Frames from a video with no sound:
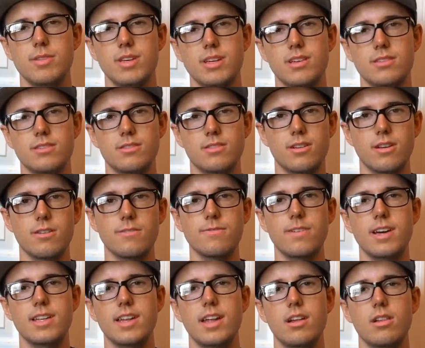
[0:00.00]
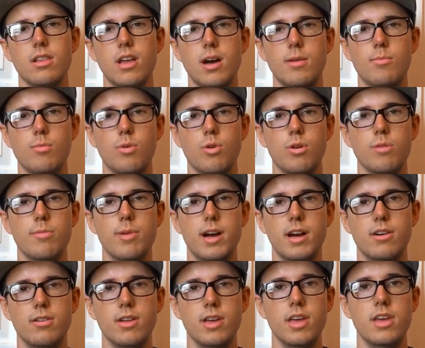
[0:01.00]
because they're going to find out a lot more
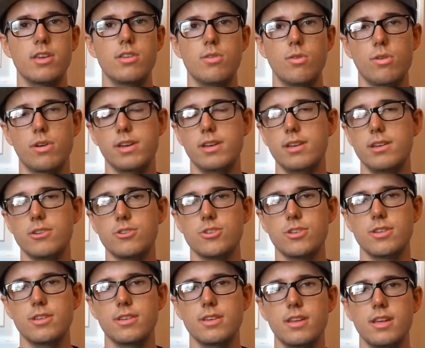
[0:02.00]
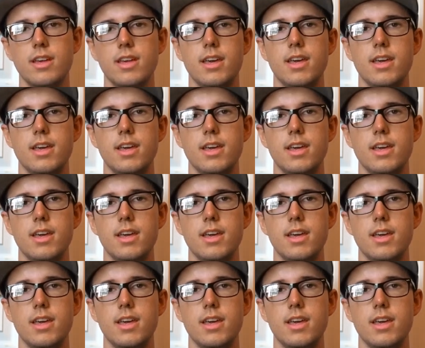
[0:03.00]
about your condition.